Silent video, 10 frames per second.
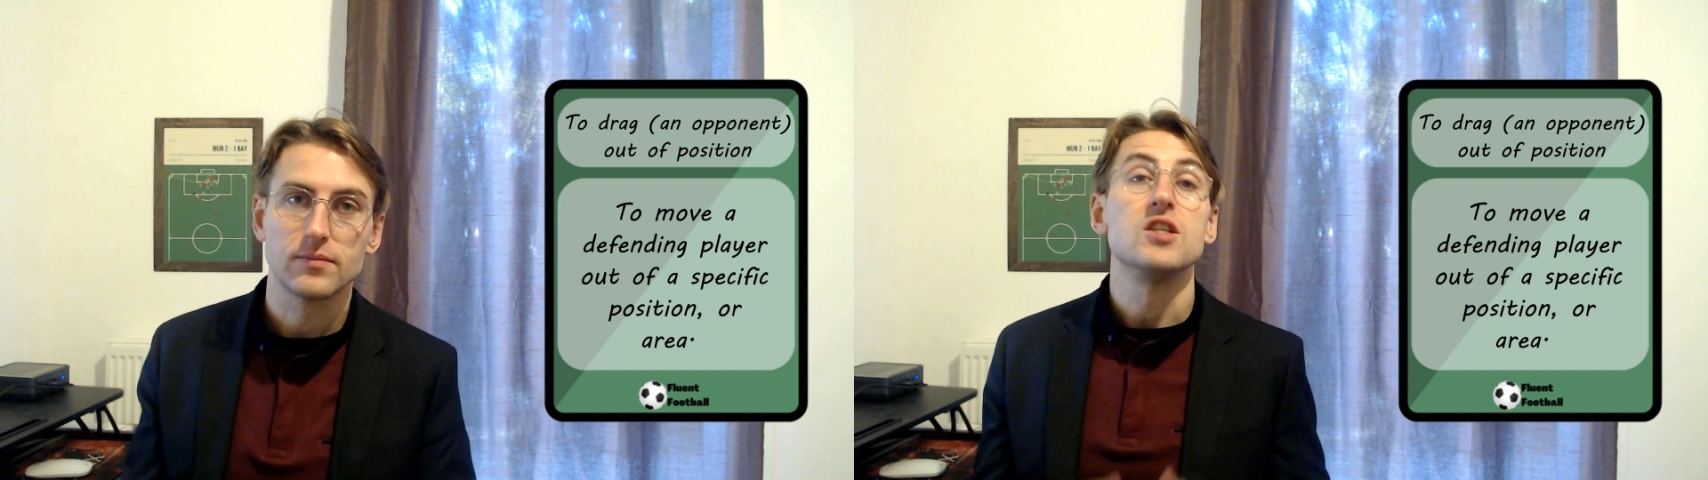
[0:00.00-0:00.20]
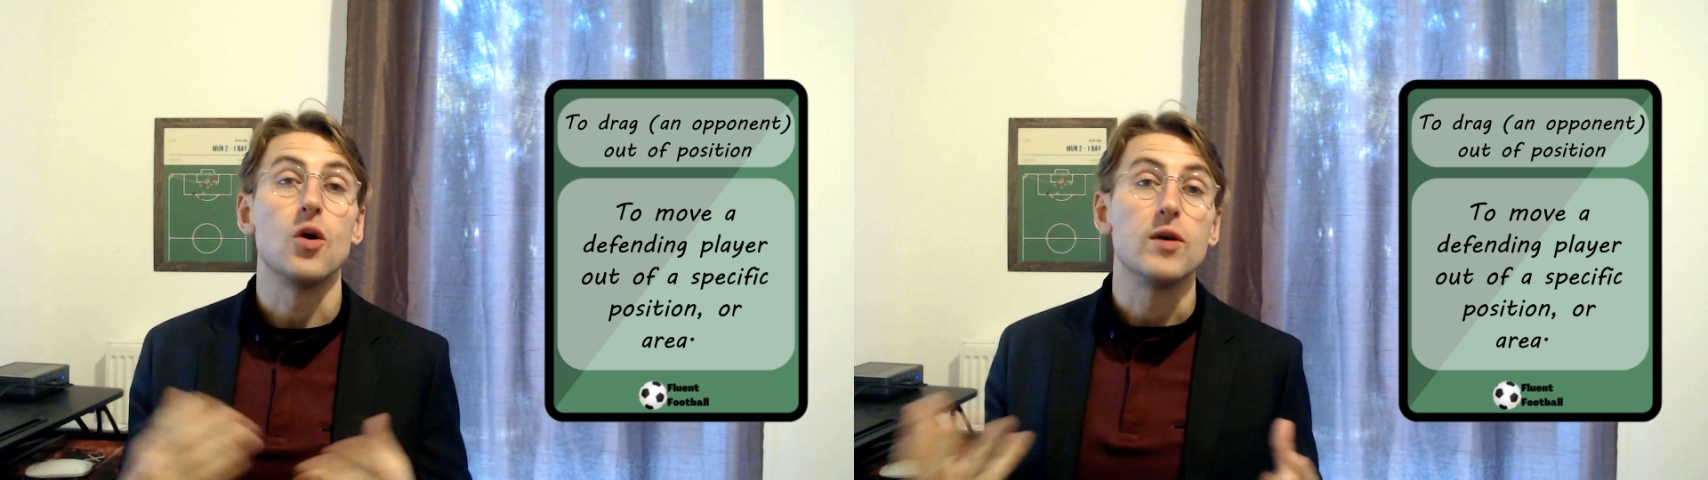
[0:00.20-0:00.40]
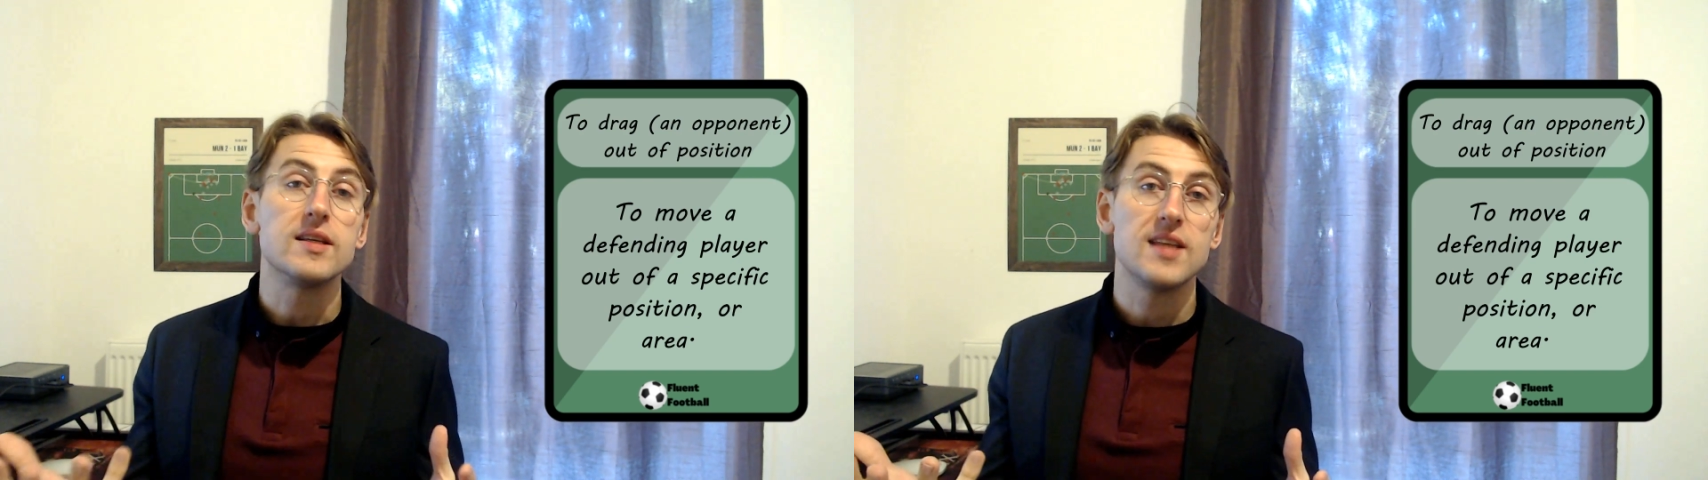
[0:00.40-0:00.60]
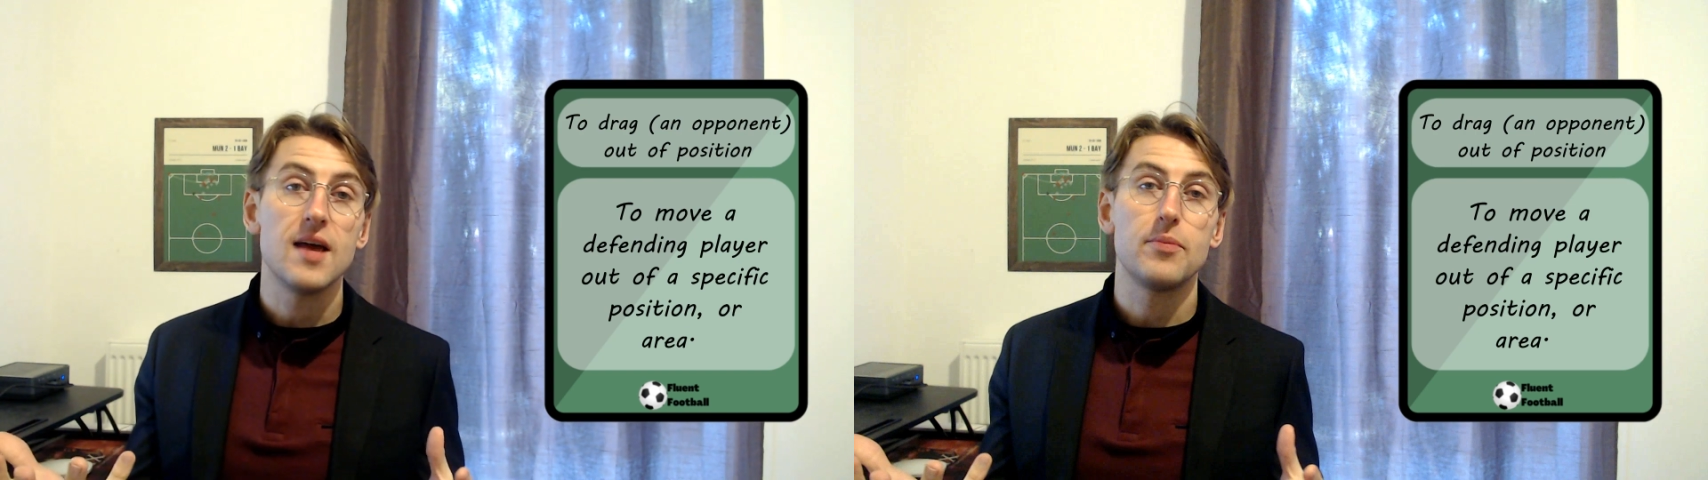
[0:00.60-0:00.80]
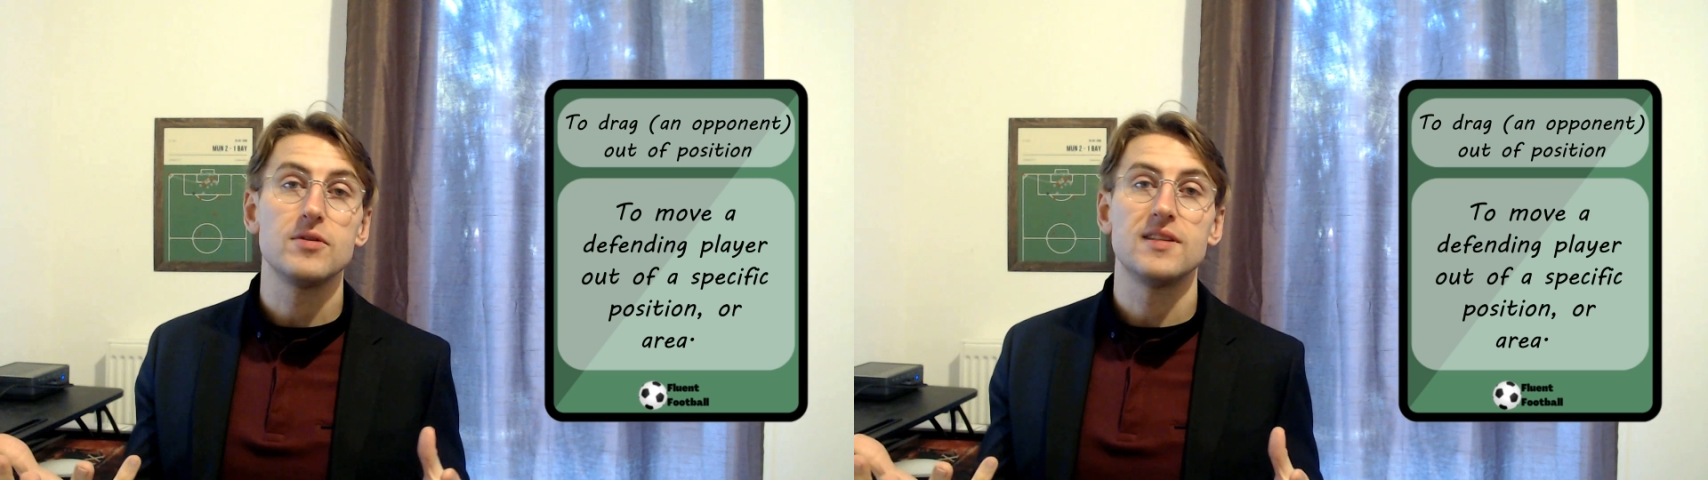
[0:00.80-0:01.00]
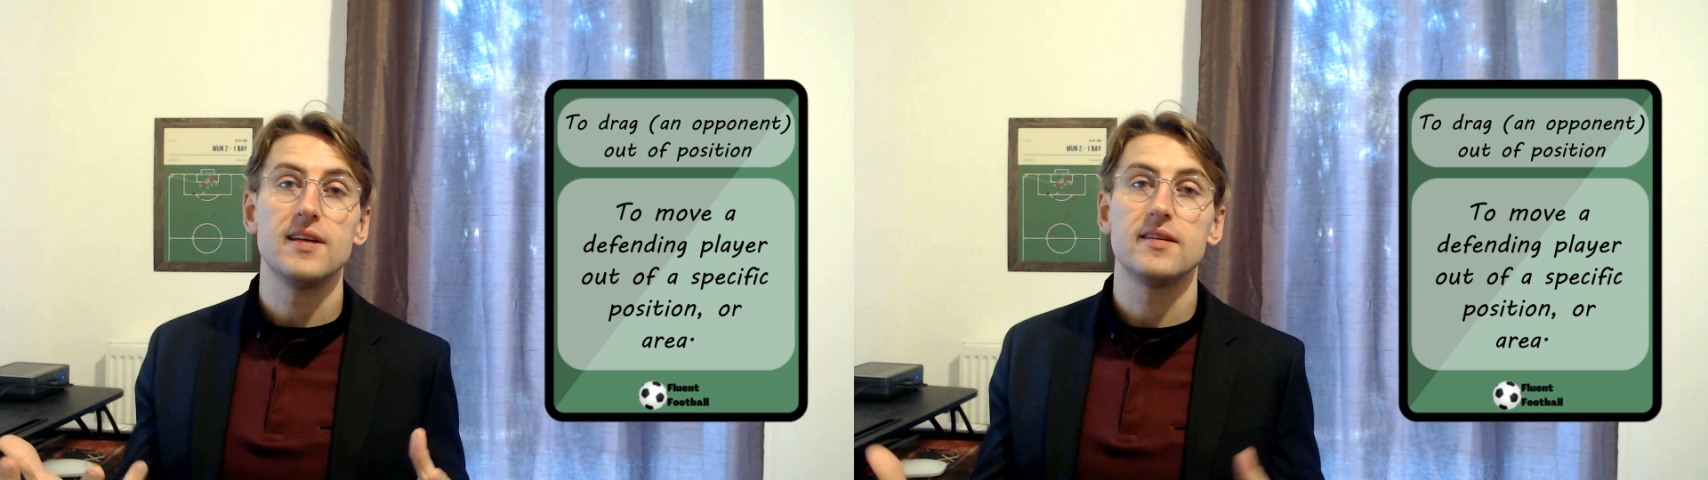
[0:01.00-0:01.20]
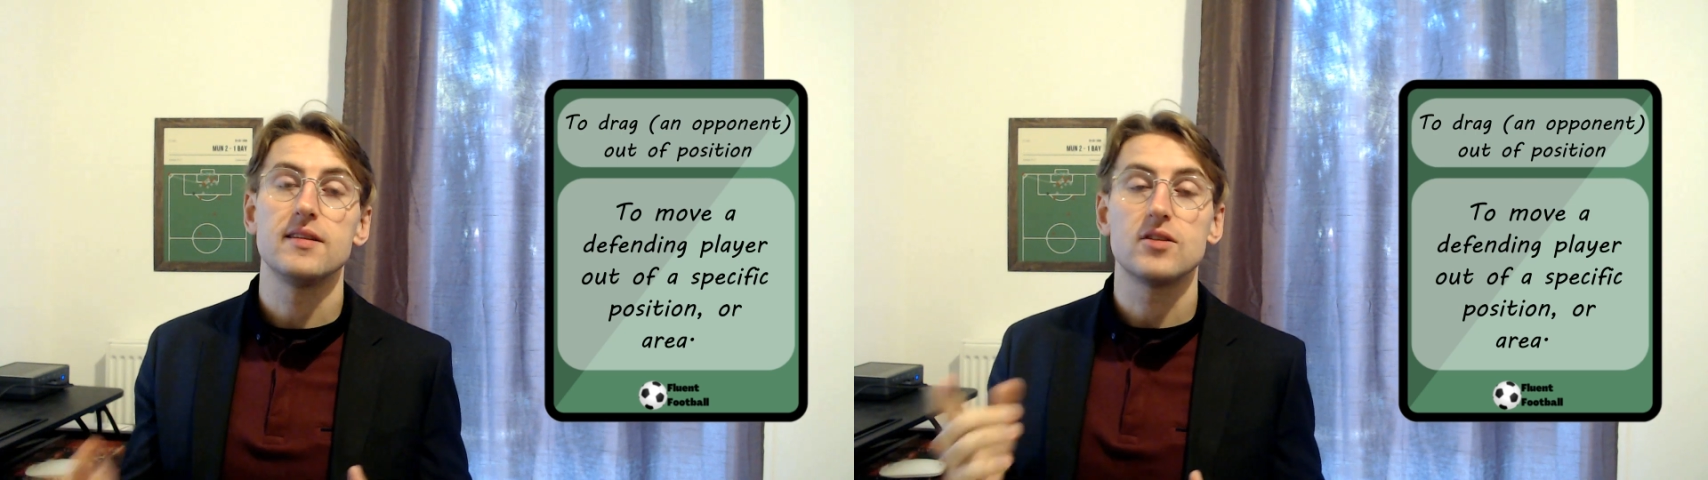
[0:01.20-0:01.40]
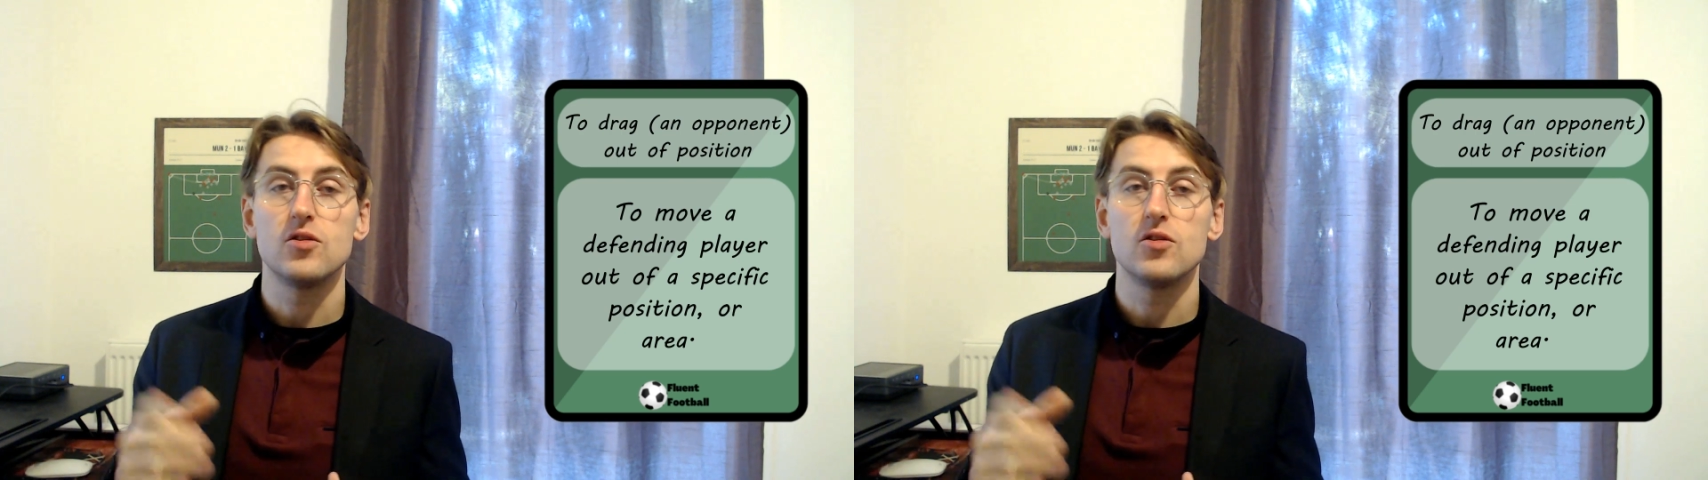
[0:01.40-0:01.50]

So an example sentence